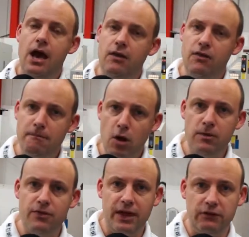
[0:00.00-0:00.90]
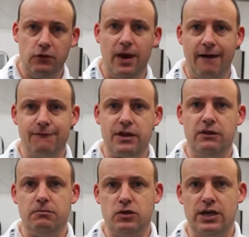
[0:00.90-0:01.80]
and at the moment they do have
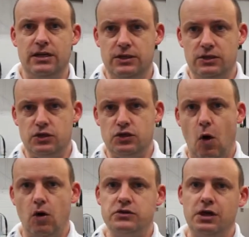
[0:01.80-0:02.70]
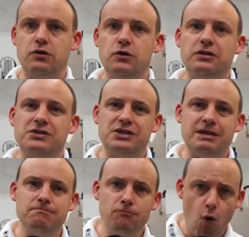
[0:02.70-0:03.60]
these machines in stock so you can see
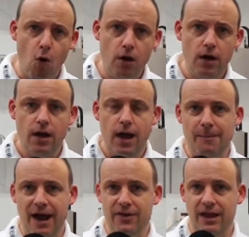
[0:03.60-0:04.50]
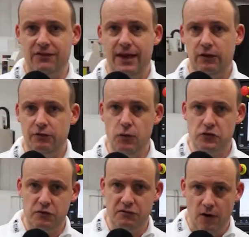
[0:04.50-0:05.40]
more about the SLX
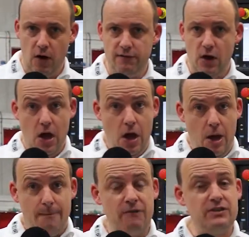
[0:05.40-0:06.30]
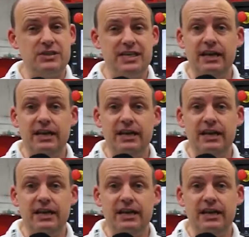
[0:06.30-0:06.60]
425 by visiting